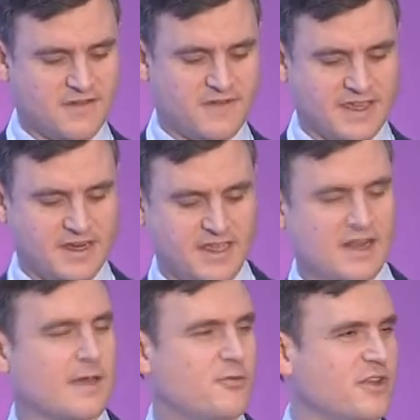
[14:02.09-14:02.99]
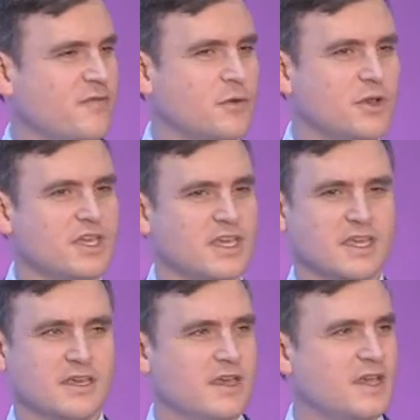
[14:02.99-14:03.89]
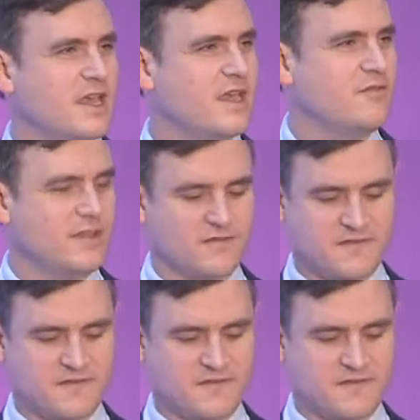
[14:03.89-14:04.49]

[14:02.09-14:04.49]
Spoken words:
Finally, collaborative working. A real